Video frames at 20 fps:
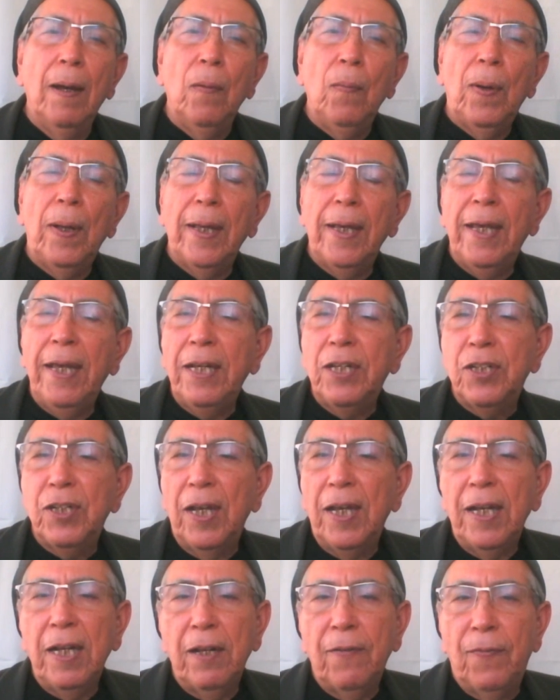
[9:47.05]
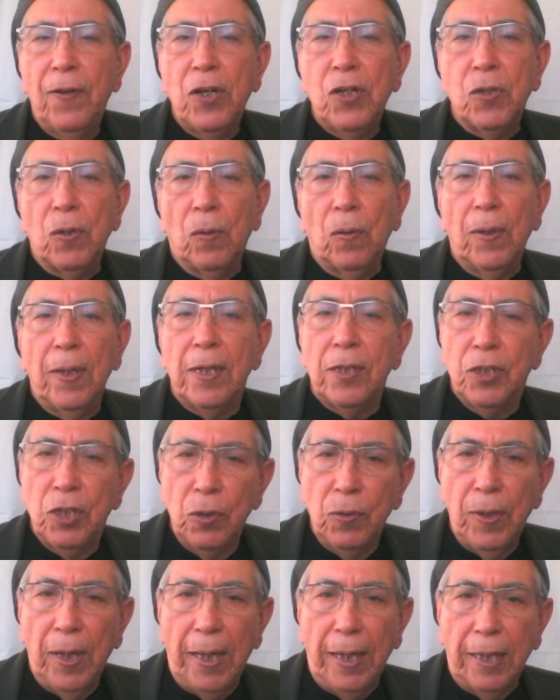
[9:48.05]
Well, each individual is
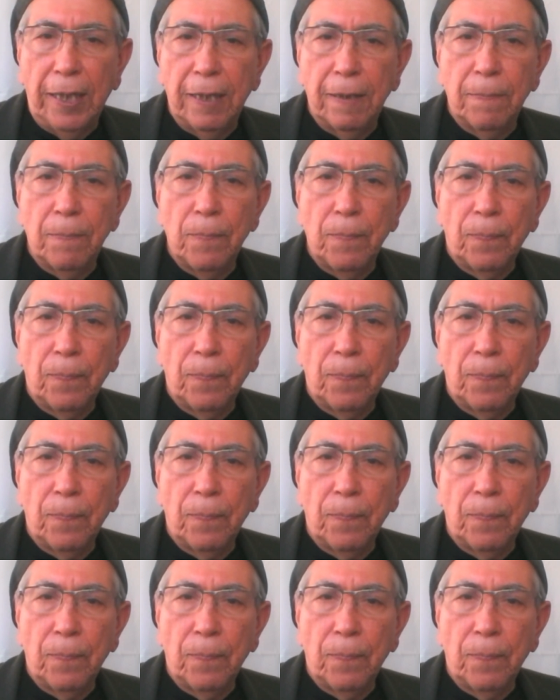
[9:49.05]
unique.